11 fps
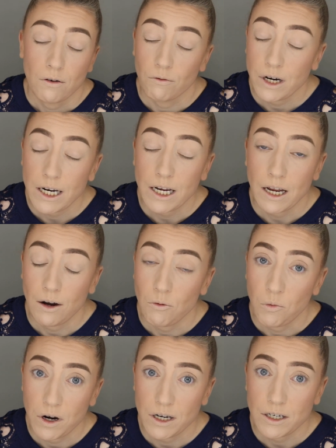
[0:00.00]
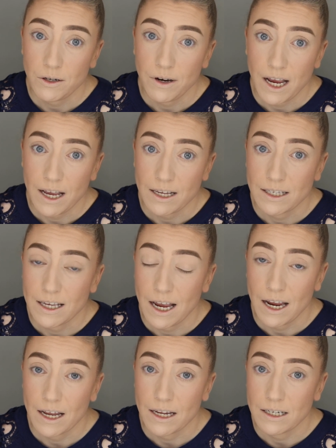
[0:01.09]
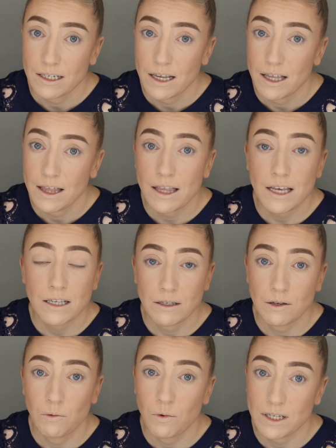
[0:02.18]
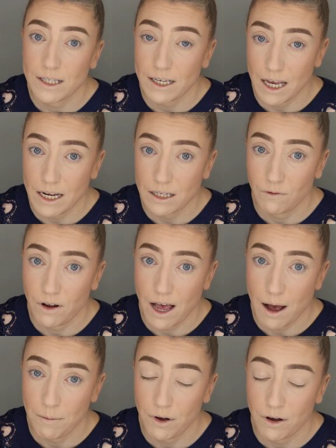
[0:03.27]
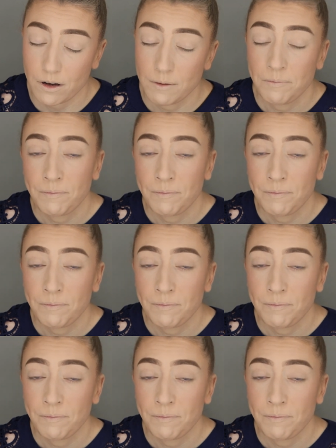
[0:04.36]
read it in 1 to 2 days, and this was the case for that book.